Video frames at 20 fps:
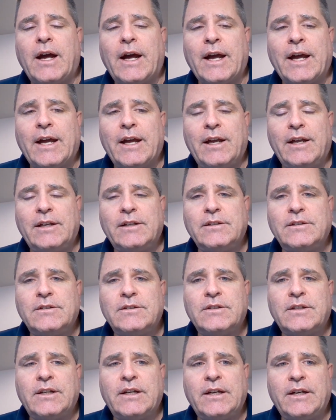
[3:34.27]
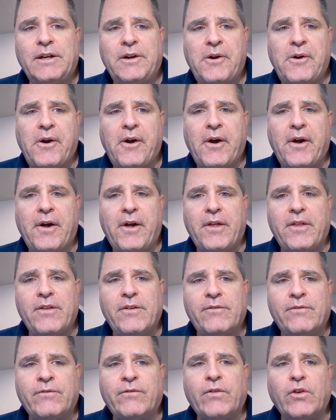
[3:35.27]
And uh,
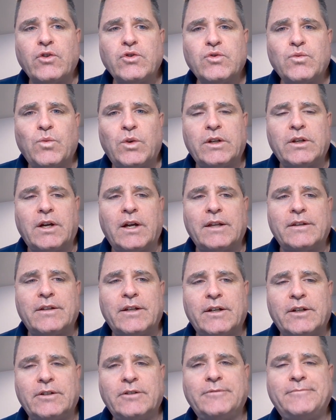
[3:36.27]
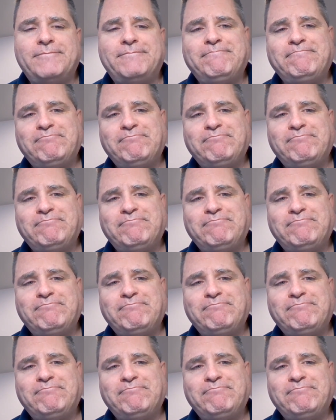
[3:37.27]
the first one on there